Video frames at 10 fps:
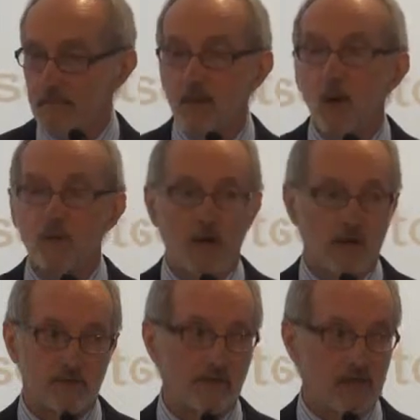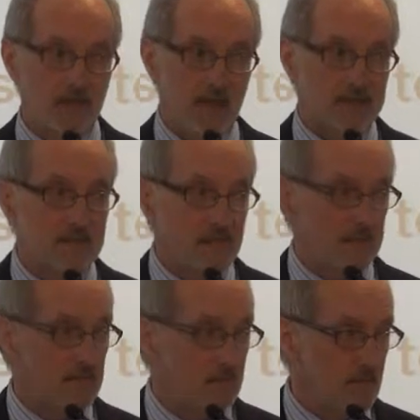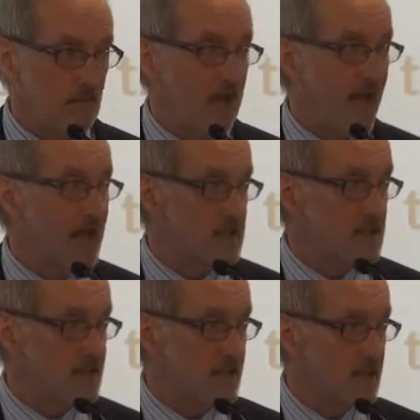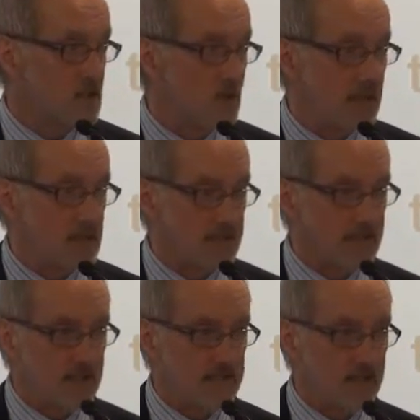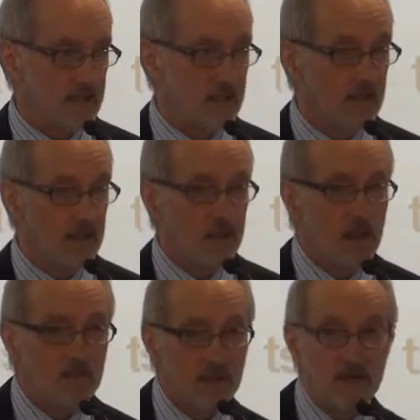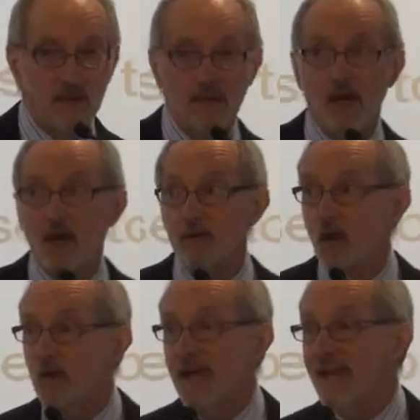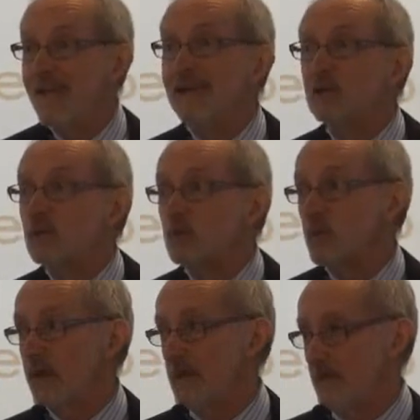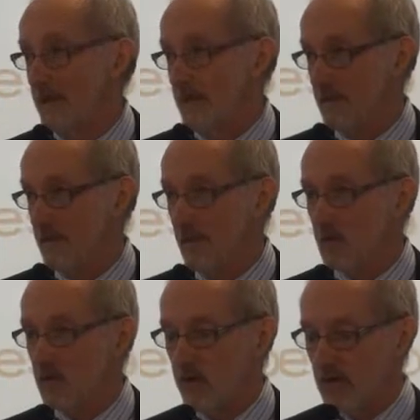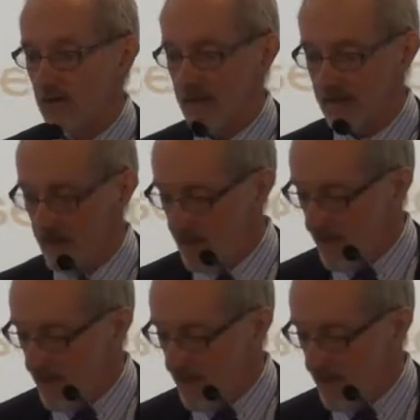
Both are truly masculine reactions to situations that he's in, but they are incredibly, incredibly